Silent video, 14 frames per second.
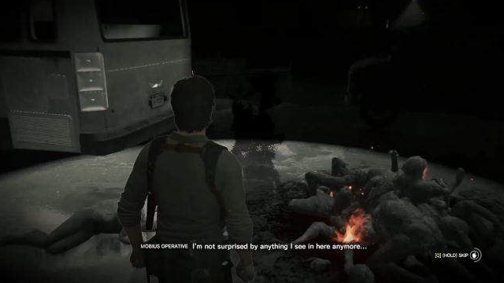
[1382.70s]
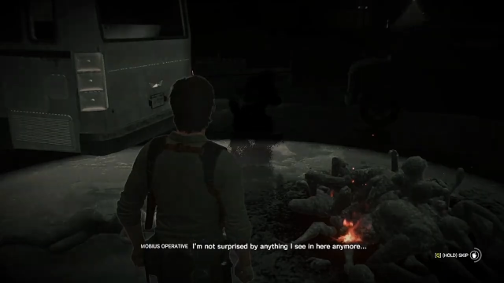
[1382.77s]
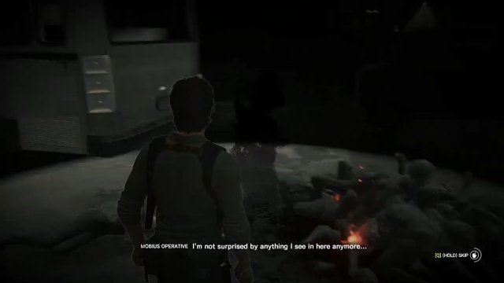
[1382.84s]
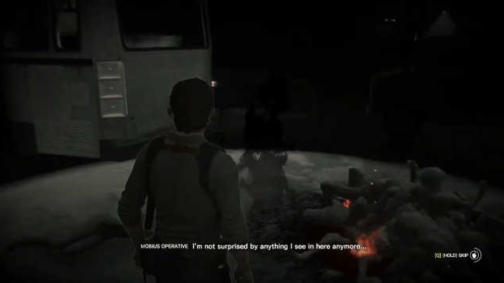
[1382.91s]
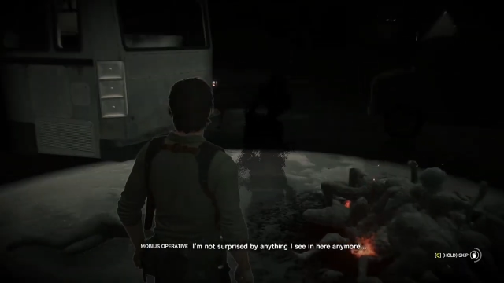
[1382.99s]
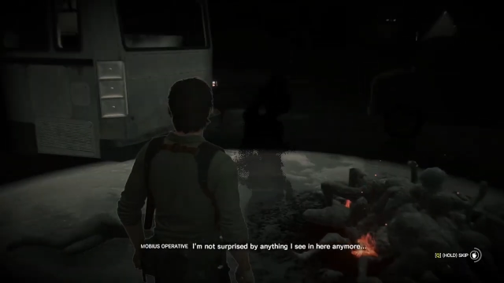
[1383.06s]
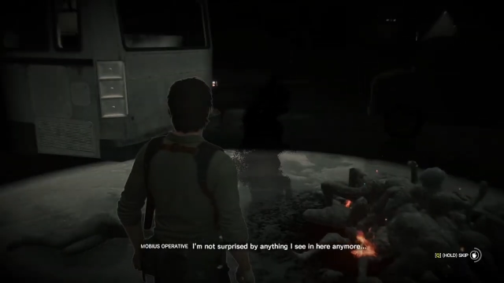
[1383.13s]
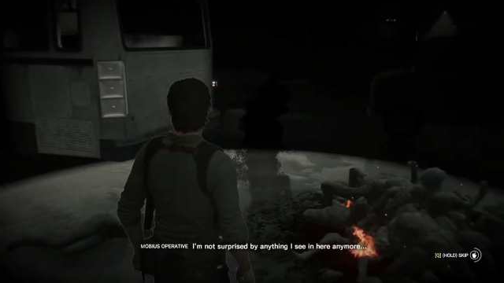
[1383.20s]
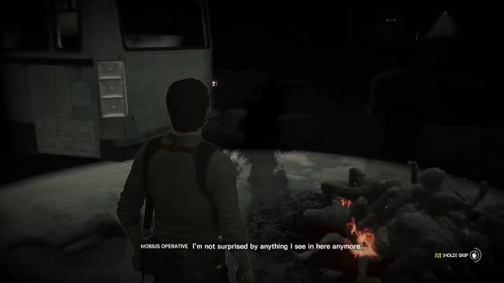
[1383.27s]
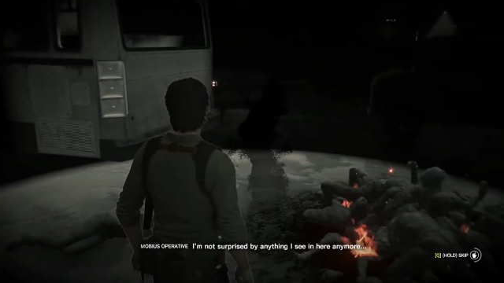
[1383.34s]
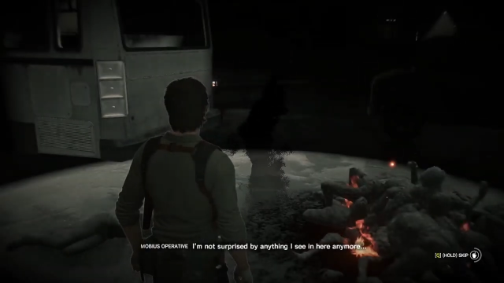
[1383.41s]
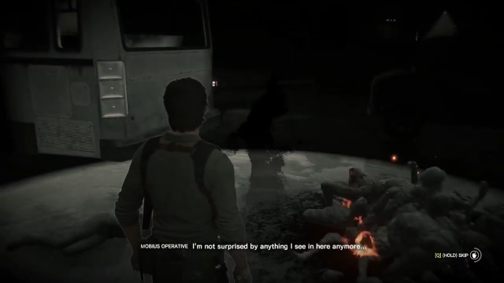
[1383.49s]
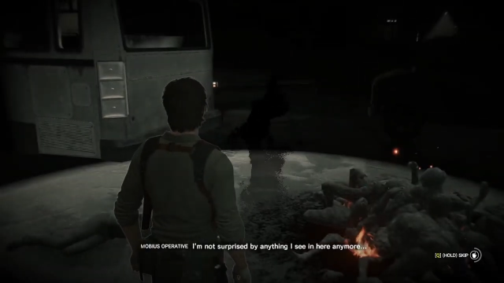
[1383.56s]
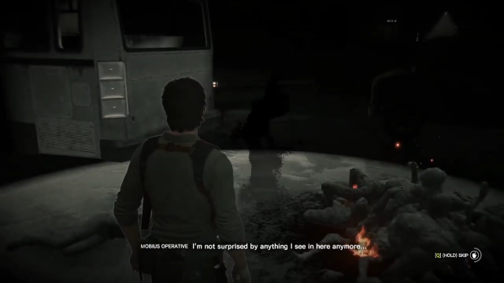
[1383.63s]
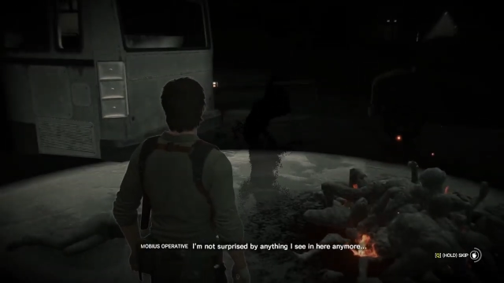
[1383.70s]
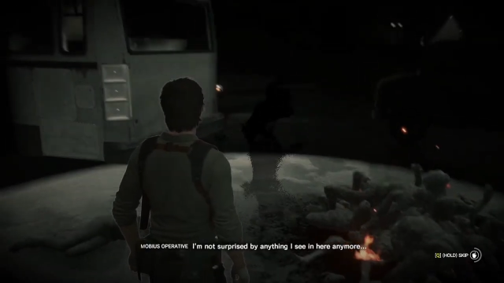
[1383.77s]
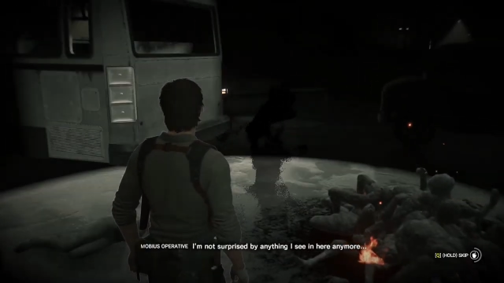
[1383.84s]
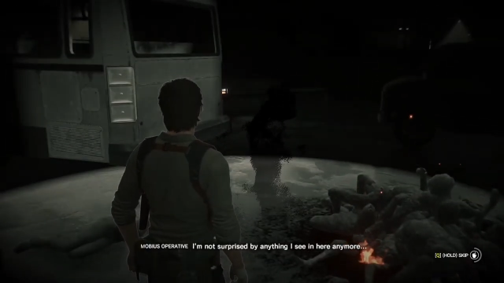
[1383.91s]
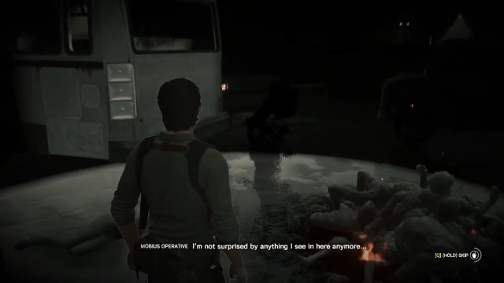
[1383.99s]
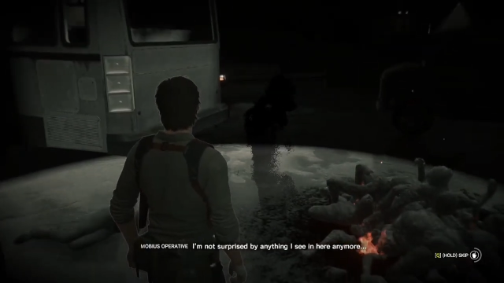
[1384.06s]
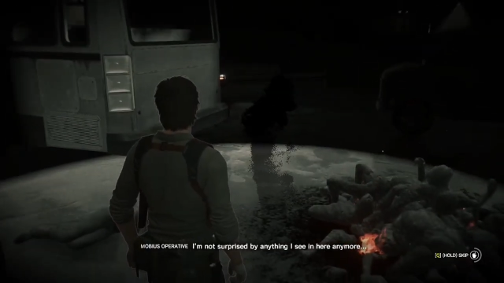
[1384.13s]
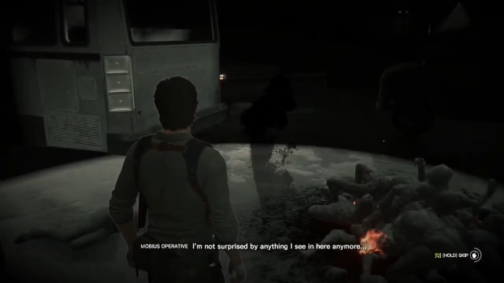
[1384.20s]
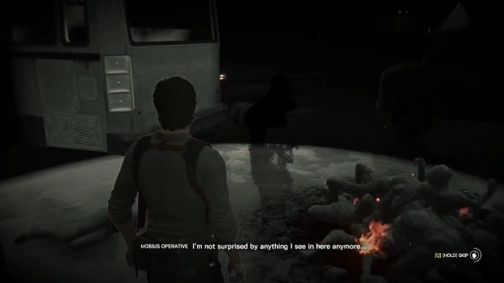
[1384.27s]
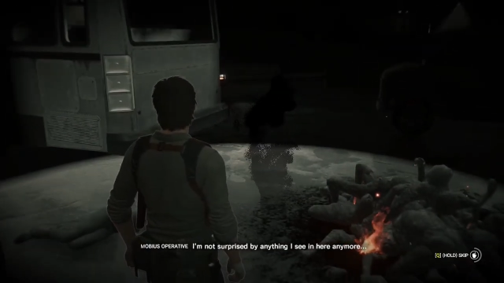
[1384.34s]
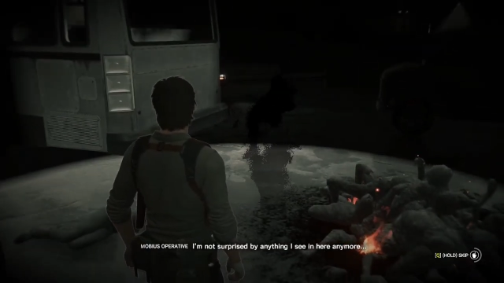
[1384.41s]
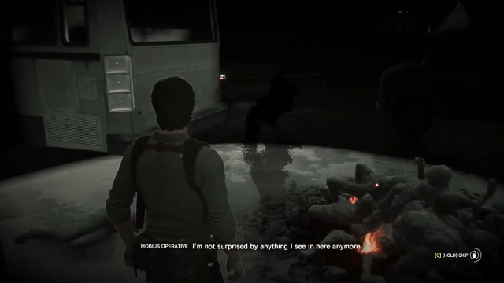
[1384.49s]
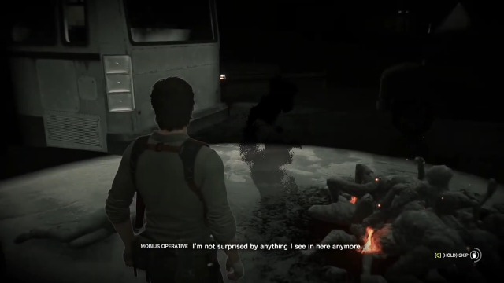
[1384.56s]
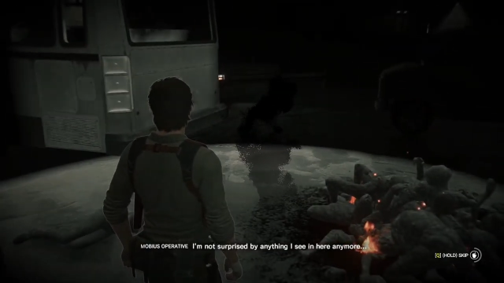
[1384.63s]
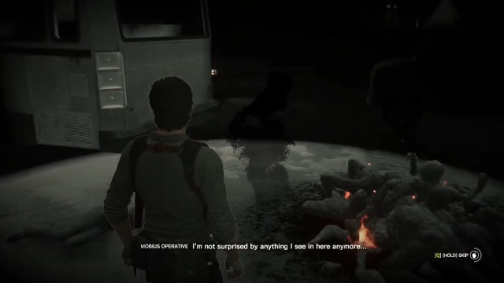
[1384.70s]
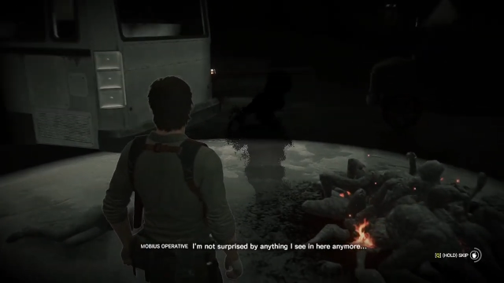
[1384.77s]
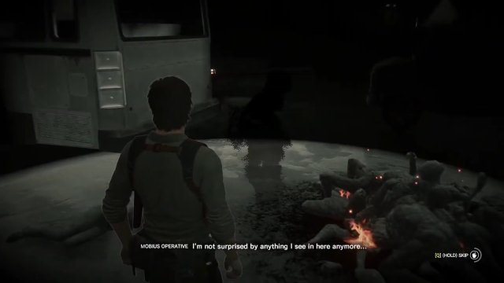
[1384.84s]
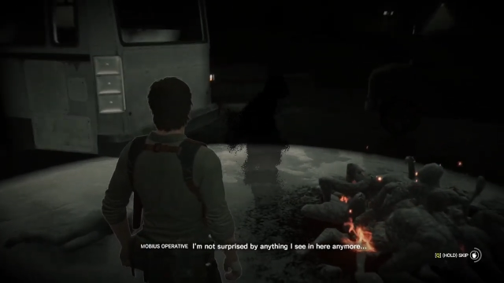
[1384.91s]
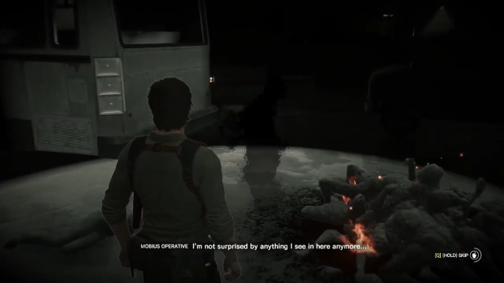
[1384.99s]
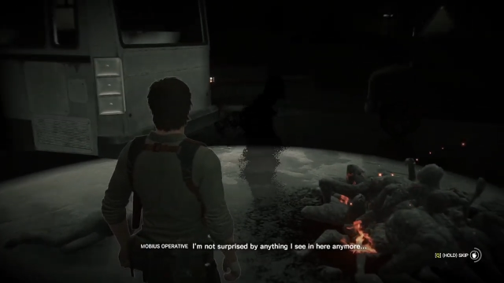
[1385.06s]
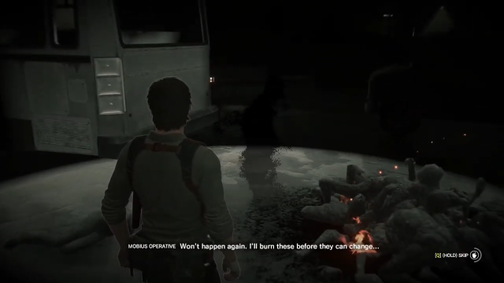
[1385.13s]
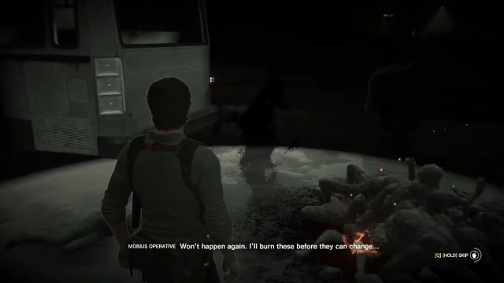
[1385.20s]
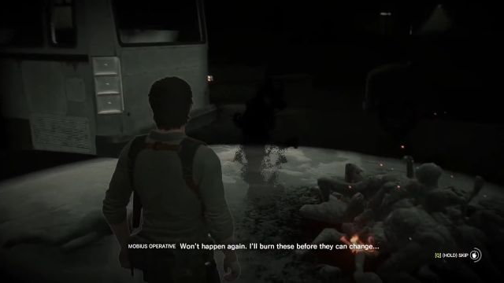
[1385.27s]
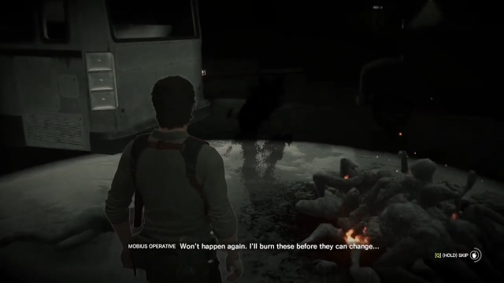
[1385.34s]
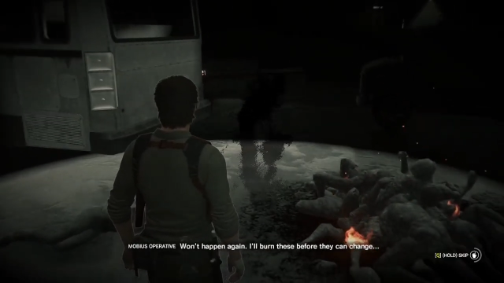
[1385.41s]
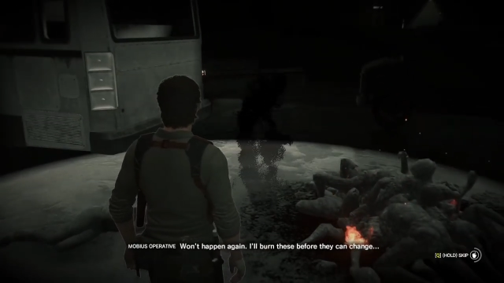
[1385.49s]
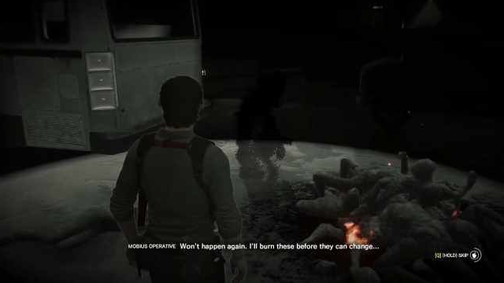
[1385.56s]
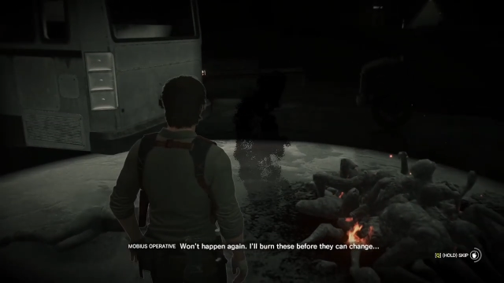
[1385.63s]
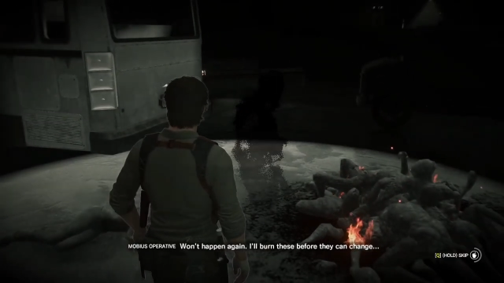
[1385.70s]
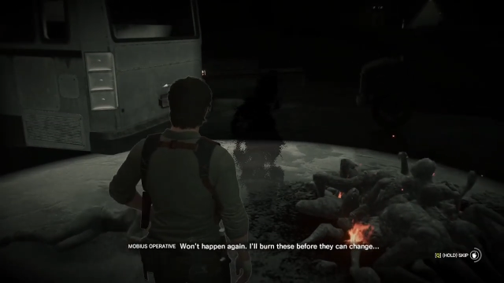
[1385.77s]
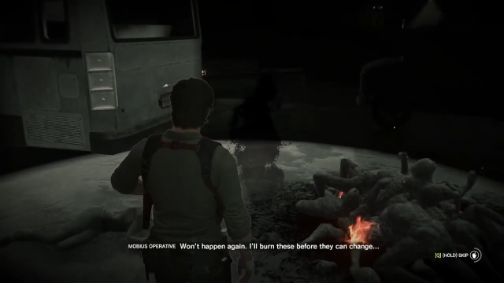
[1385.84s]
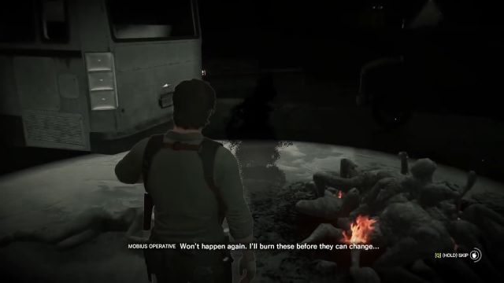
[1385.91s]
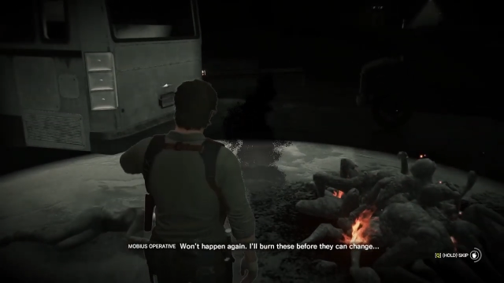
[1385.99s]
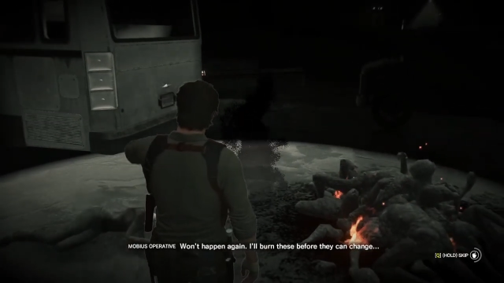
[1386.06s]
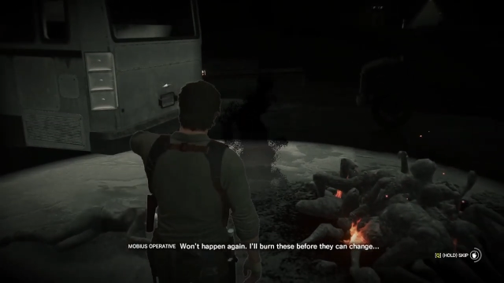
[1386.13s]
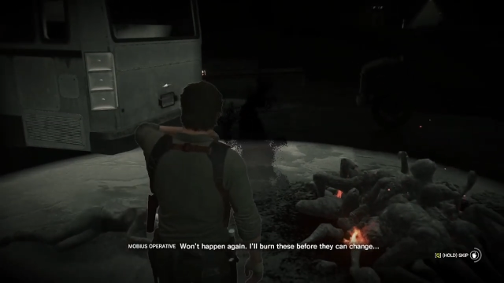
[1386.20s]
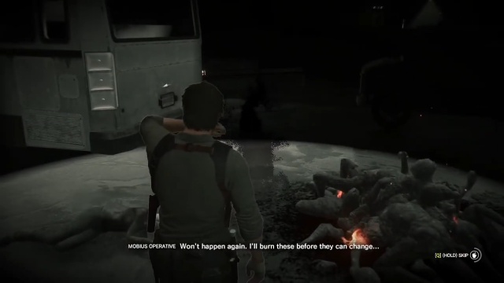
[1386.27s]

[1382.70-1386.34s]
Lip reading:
Nobody's mouth can be seen.